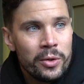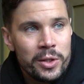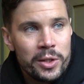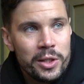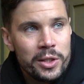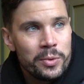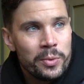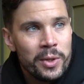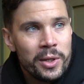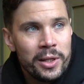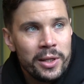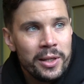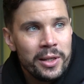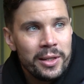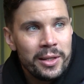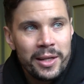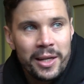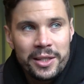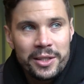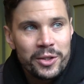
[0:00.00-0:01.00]
and she's a
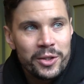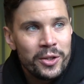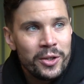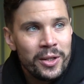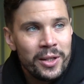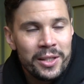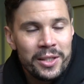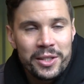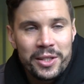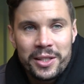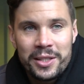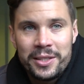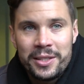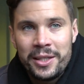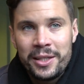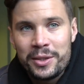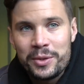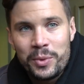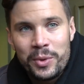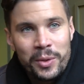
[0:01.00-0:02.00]
really nice girl, and she
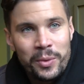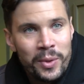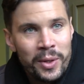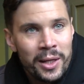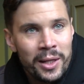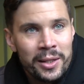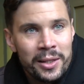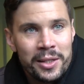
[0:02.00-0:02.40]
sings really well,